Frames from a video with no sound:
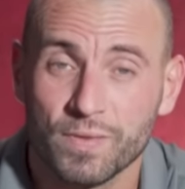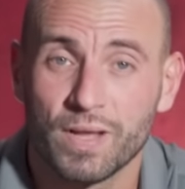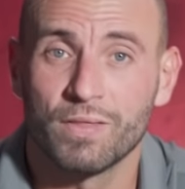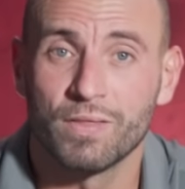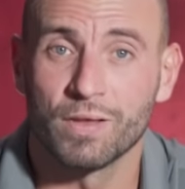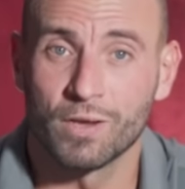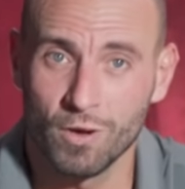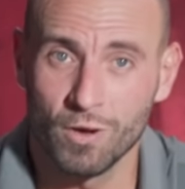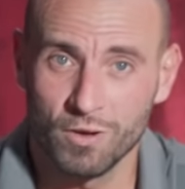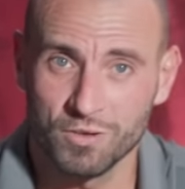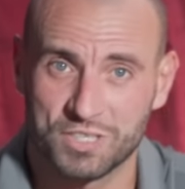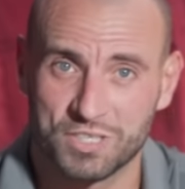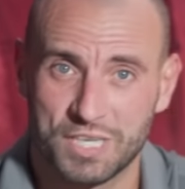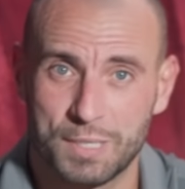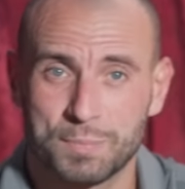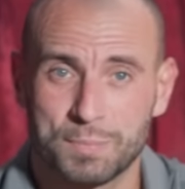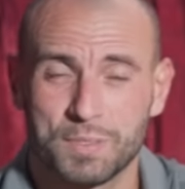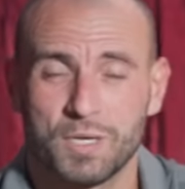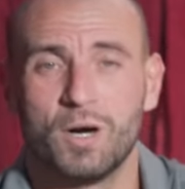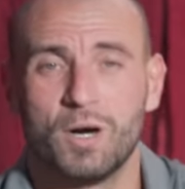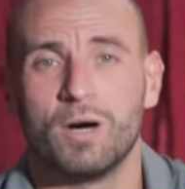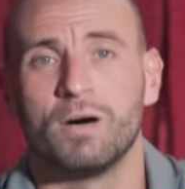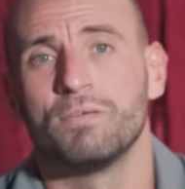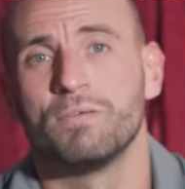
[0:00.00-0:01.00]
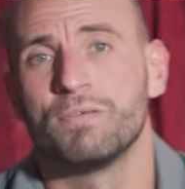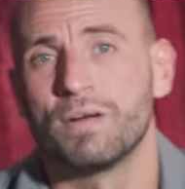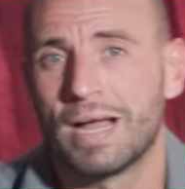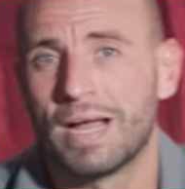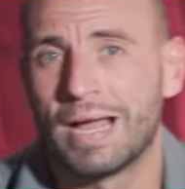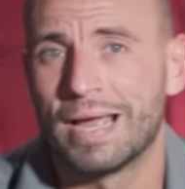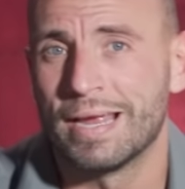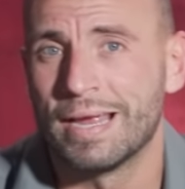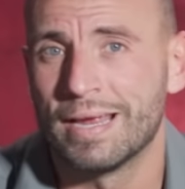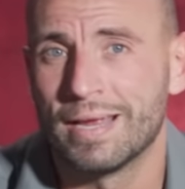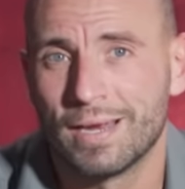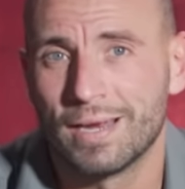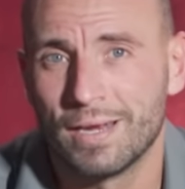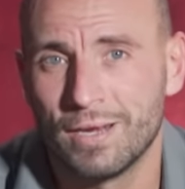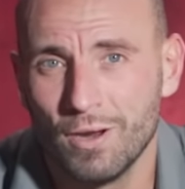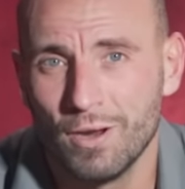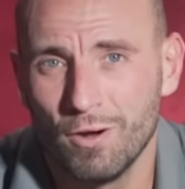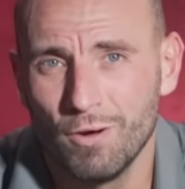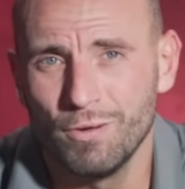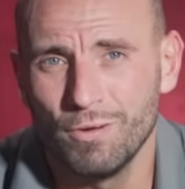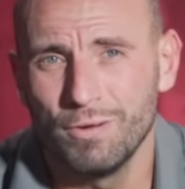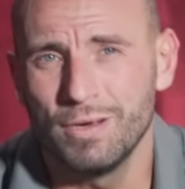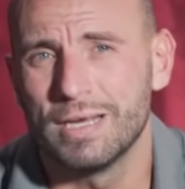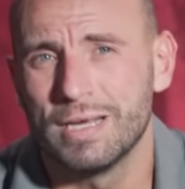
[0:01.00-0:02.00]
the concept of a
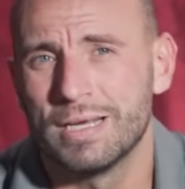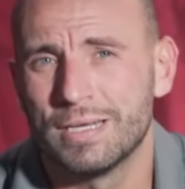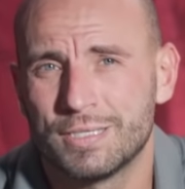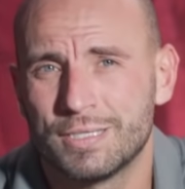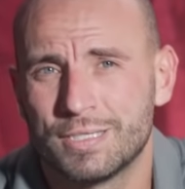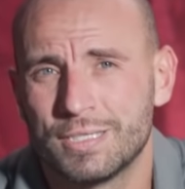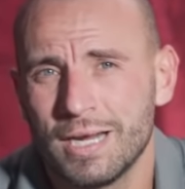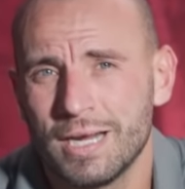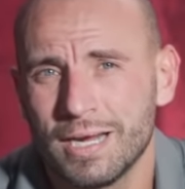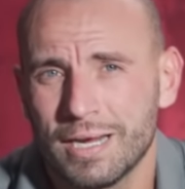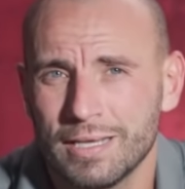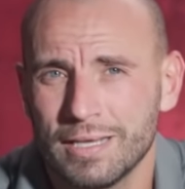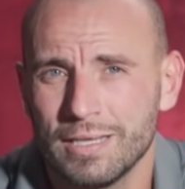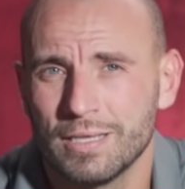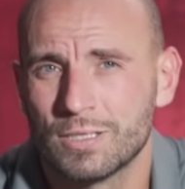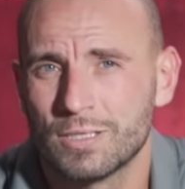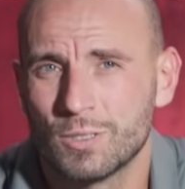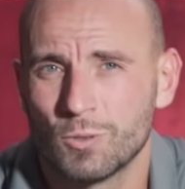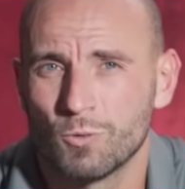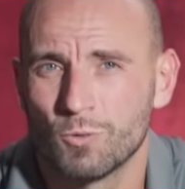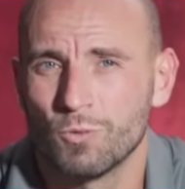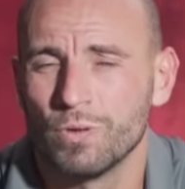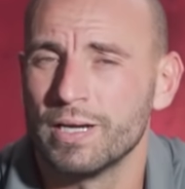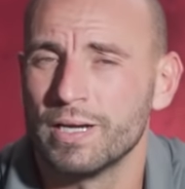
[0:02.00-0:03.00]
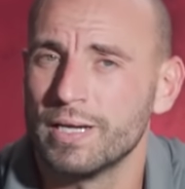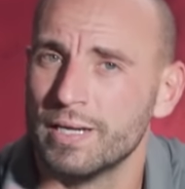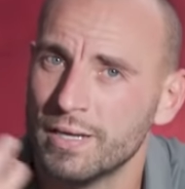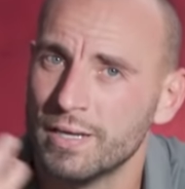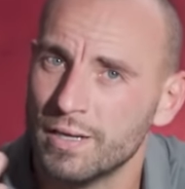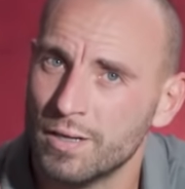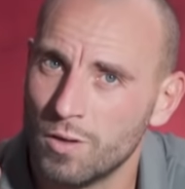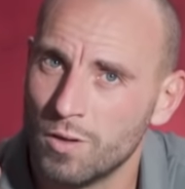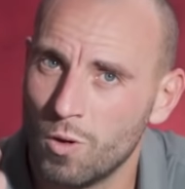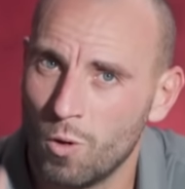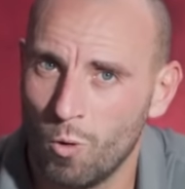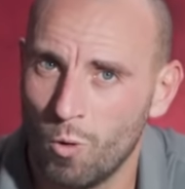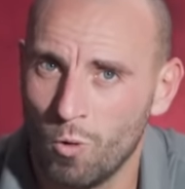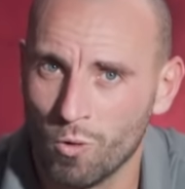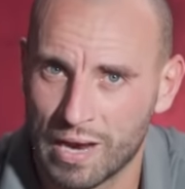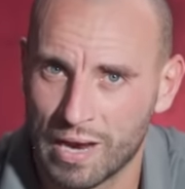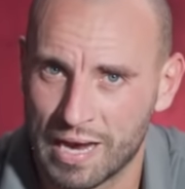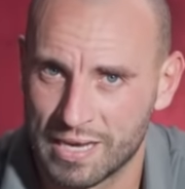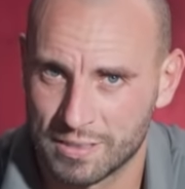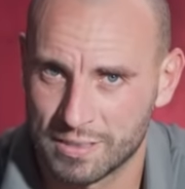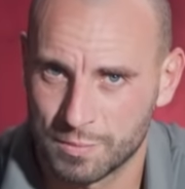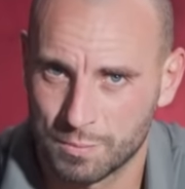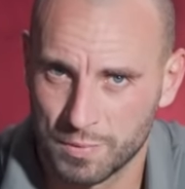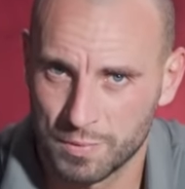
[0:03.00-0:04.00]
non-ejaculatory
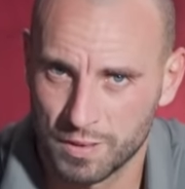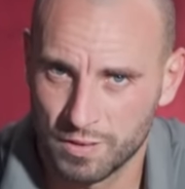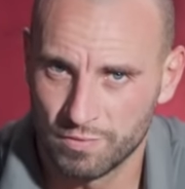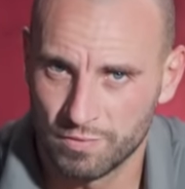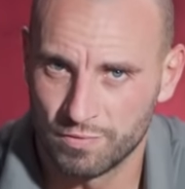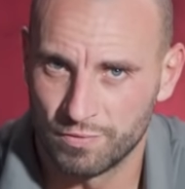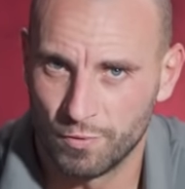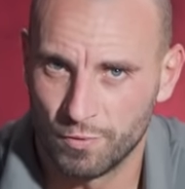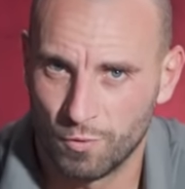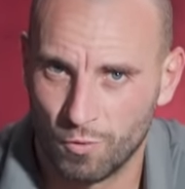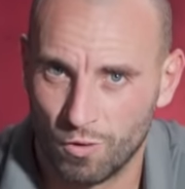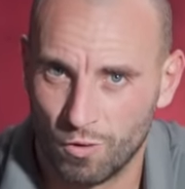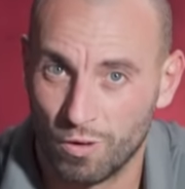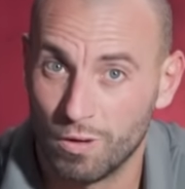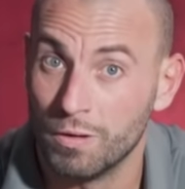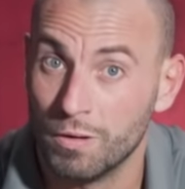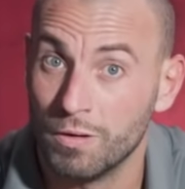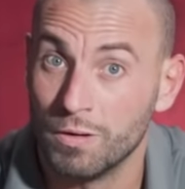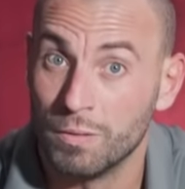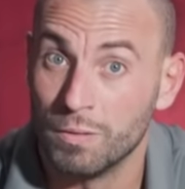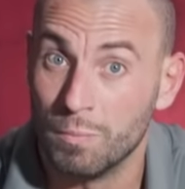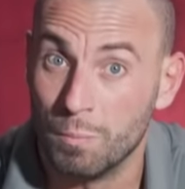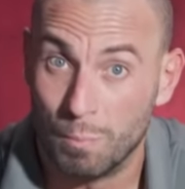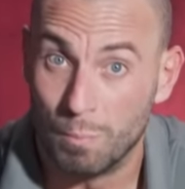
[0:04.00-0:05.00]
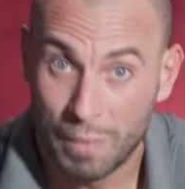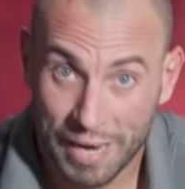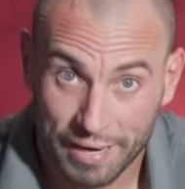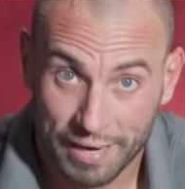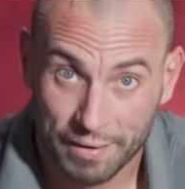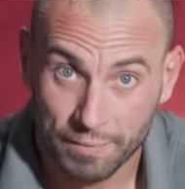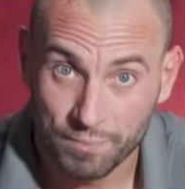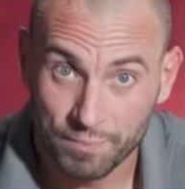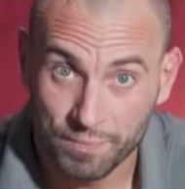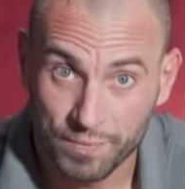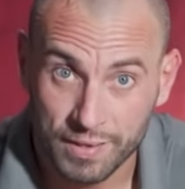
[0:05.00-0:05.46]
orgasm for men.